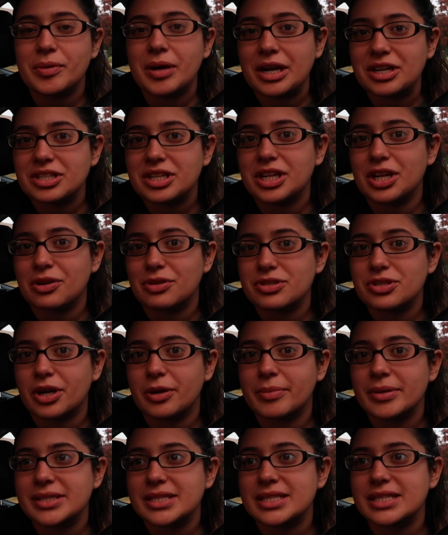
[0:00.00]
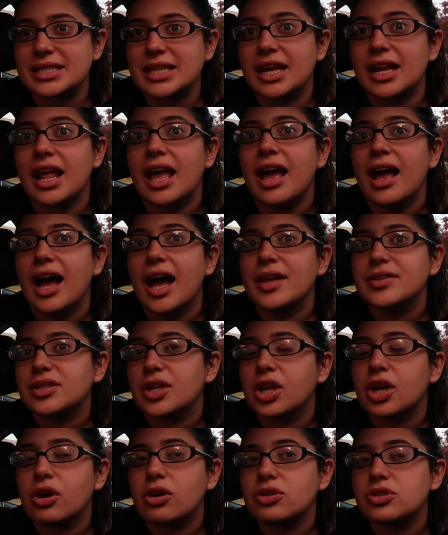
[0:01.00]
We're actually gonna go to Starbucks instead. I was
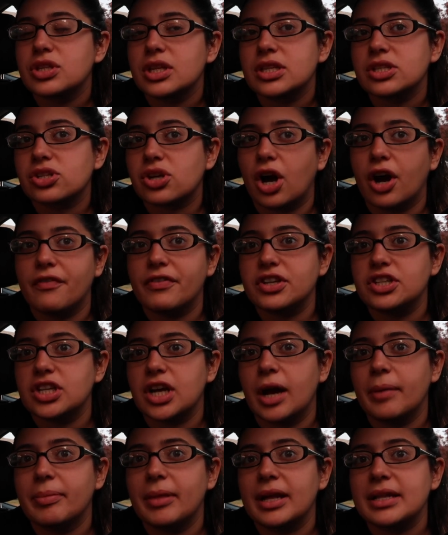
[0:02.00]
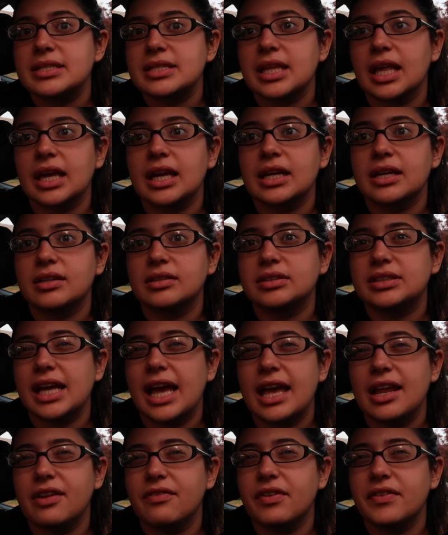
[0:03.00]
gonna go to this coffee shop that's like
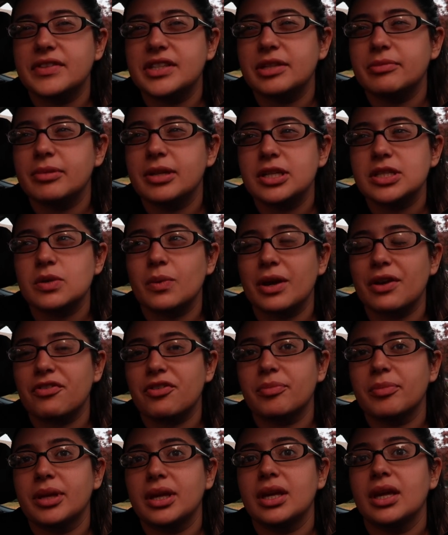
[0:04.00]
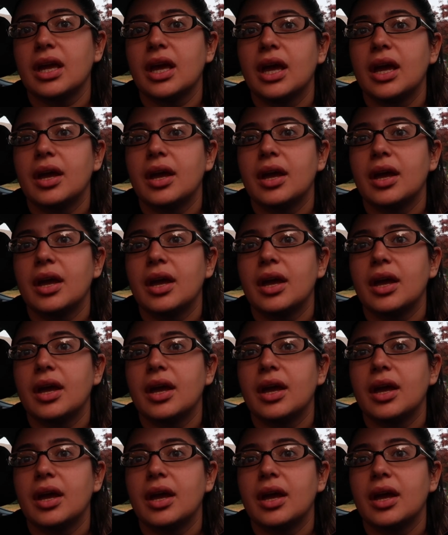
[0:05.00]
10-15 minutes away from me,